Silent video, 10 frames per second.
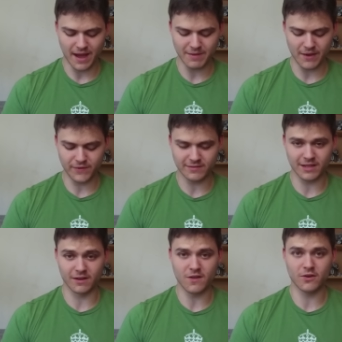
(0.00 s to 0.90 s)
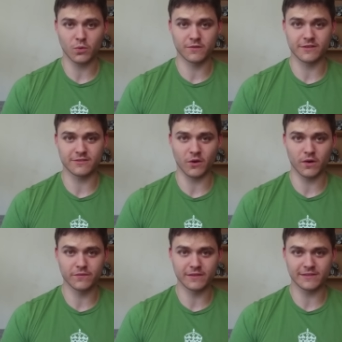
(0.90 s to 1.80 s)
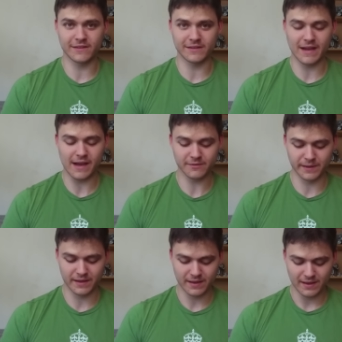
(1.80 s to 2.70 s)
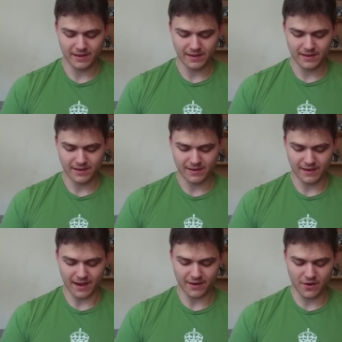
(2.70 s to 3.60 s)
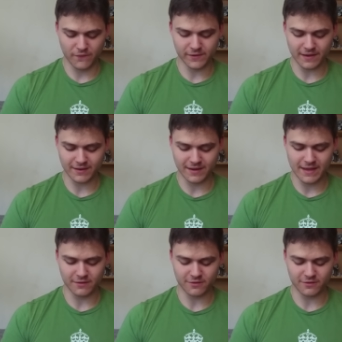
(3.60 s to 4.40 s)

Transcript: I mean, I faced it a lot towards the start of the season, guys, but I don't know. It feels like today there's